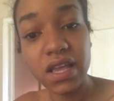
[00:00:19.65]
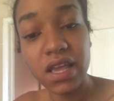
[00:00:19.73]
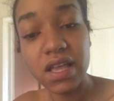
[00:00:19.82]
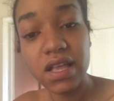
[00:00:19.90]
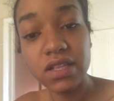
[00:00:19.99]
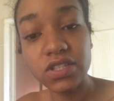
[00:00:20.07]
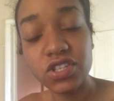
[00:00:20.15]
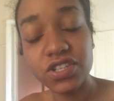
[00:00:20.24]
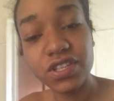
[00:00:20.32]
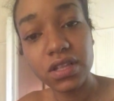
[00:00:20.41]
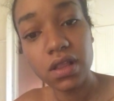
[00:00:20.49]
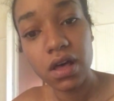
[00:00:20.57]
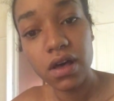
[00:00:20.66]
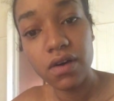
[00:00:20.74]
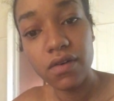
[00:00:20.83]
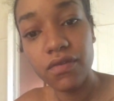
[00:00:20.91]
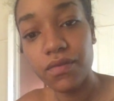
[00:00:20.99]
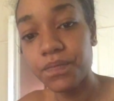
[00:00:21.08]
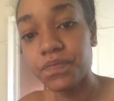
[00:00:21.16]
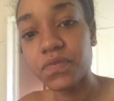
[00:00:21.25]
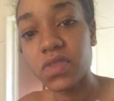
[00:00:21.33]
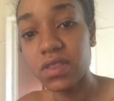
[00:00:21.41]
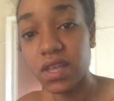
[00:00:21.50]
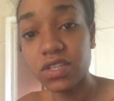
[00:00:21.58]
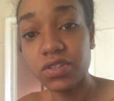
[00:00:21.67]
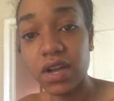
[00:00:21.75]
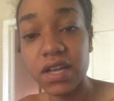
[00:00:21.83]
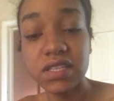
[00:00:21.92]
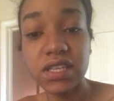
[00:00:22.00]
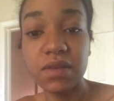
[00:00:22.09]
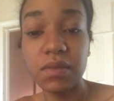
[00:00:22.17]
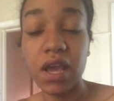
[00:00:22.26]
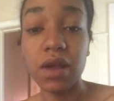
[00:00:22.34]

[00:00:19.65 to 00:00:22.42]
and just the love that you guys gave me.